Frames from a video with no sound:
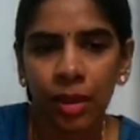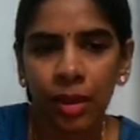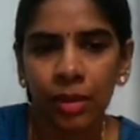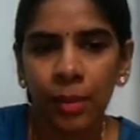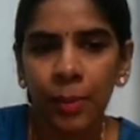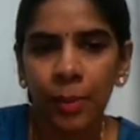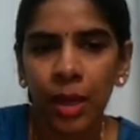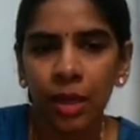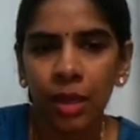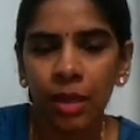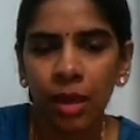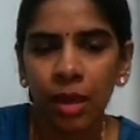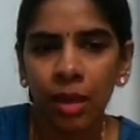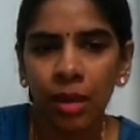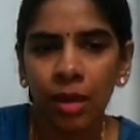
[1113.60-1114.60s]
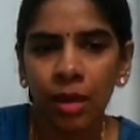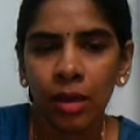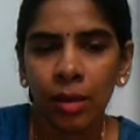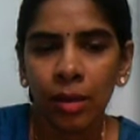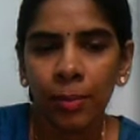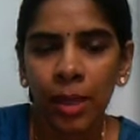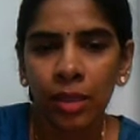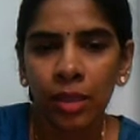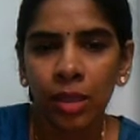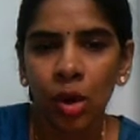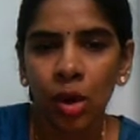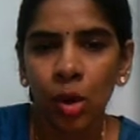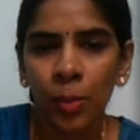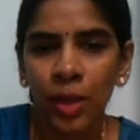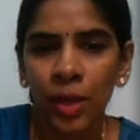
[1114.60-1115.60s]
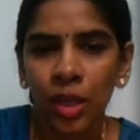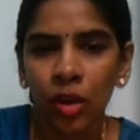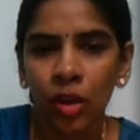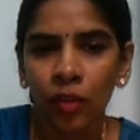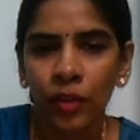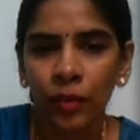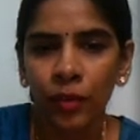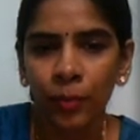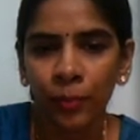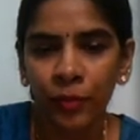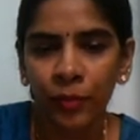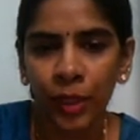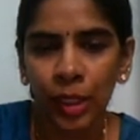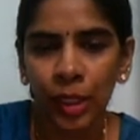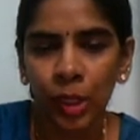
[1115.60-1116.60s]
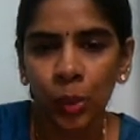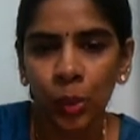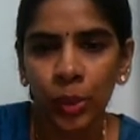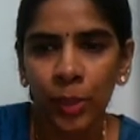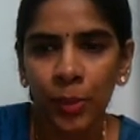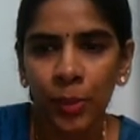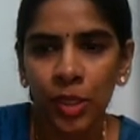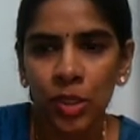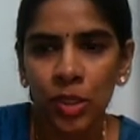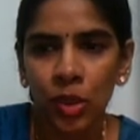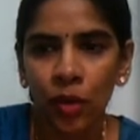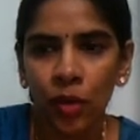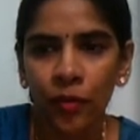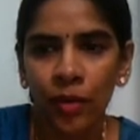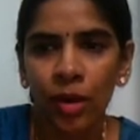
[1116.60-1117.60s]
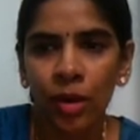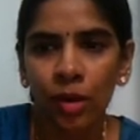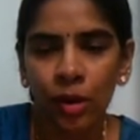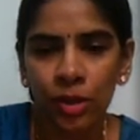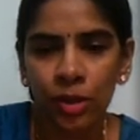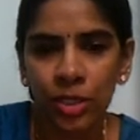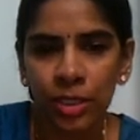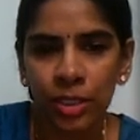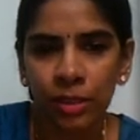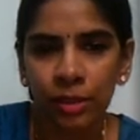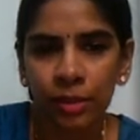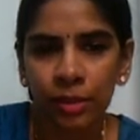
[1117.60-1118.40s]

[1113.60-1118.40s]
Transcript: Plug the opening of the funnel with a piece of cotton.